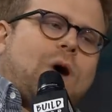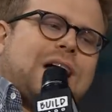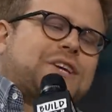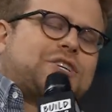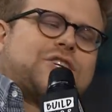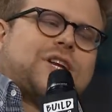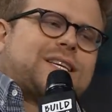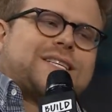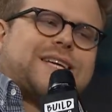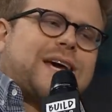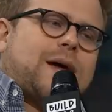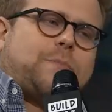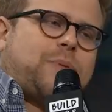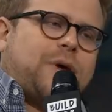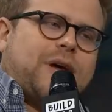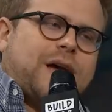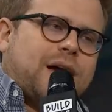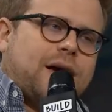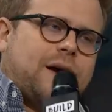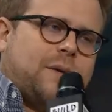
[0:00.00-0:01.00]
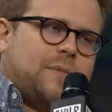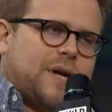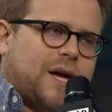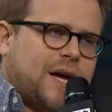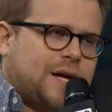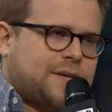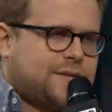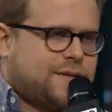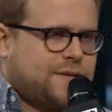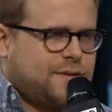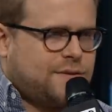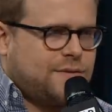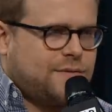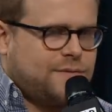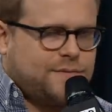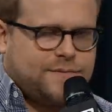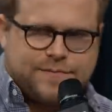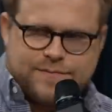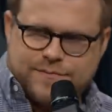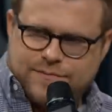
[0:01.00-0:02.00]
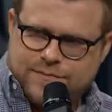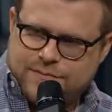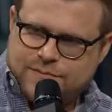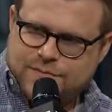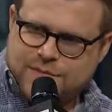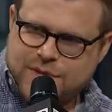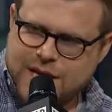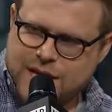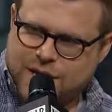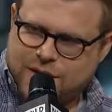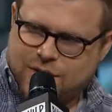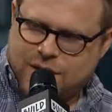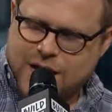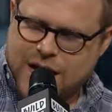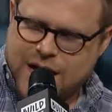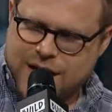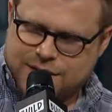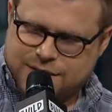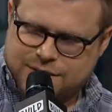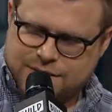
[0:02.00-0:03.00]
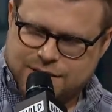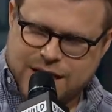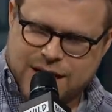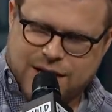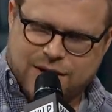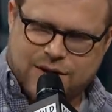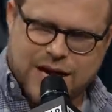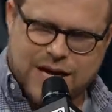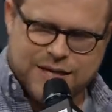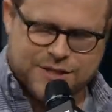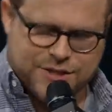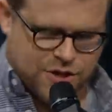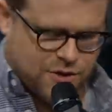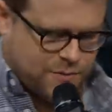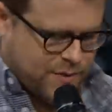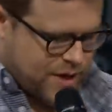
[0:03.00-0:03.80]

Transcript: Watch at it at ten p m Yes. Adam Conover, everybody, give Thank it up. Thank you guys. Thank you guys so